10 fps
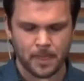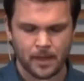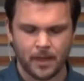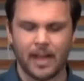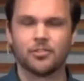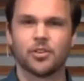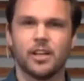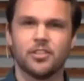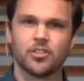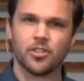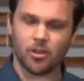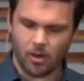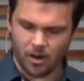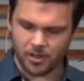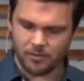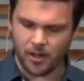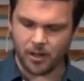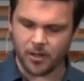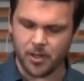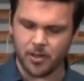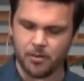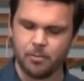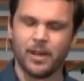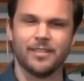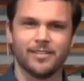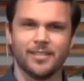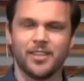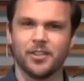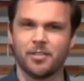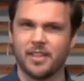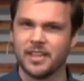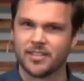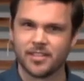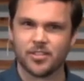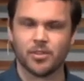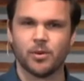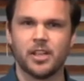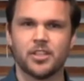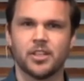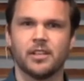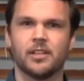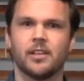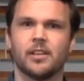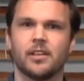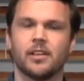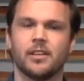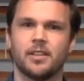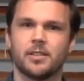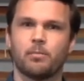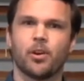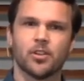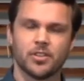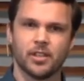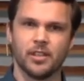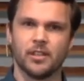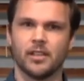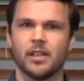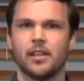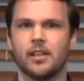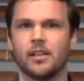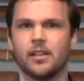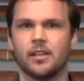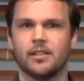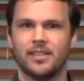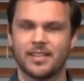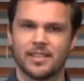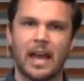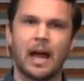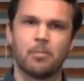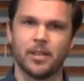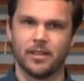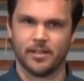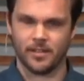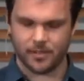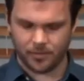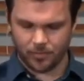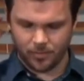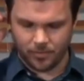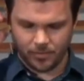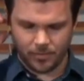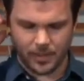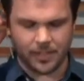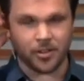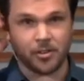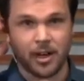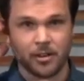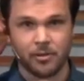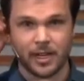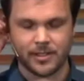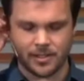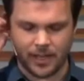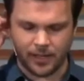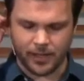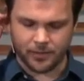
I've tried so hard to follow you, but you know, this situation, this person, this happened. I don't know how to reconcile it.